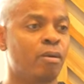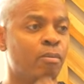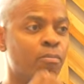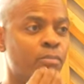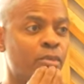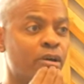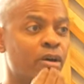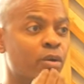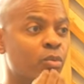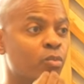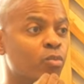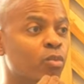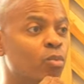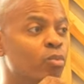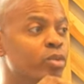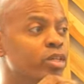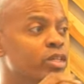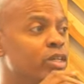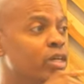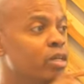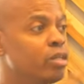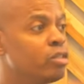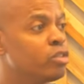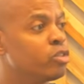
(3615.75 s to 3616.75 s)
But when we
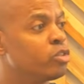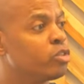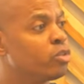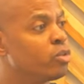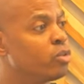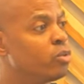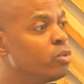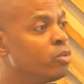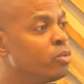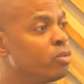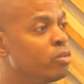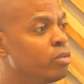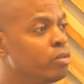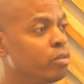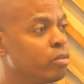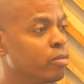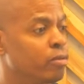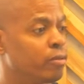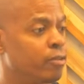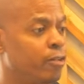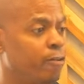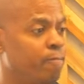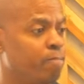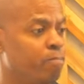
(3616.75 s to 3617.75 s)
get into
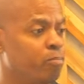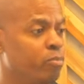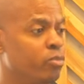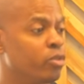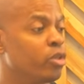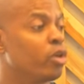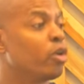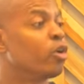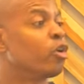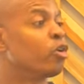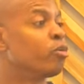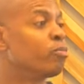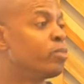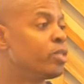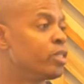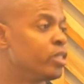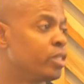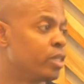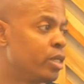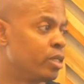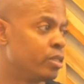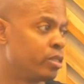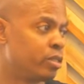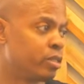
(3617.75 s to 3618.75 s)
the
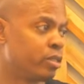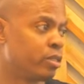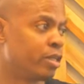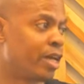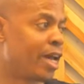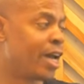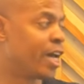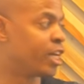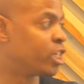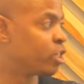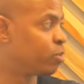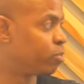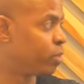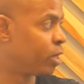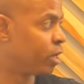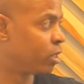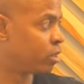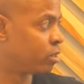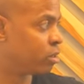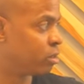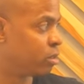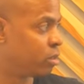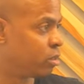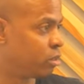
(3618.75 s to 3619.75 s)
urbanization
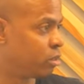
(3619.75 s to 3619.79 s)
aspect